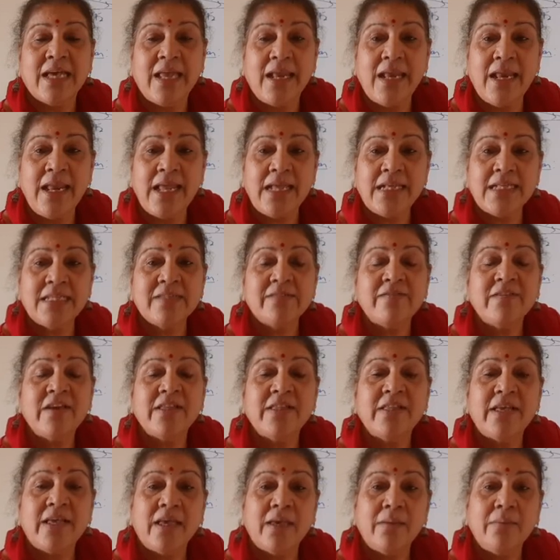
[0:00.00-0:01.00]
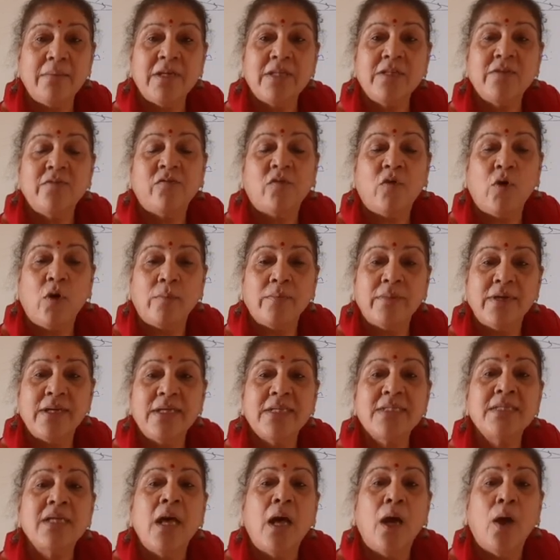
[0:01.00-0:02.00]
lens where the image formed
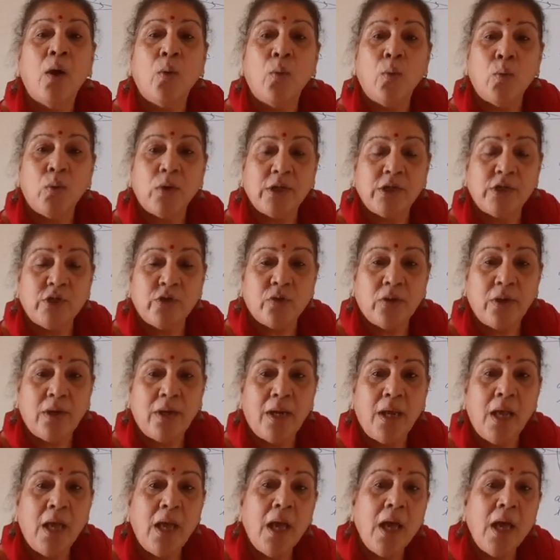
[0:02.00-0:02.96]
is virtual.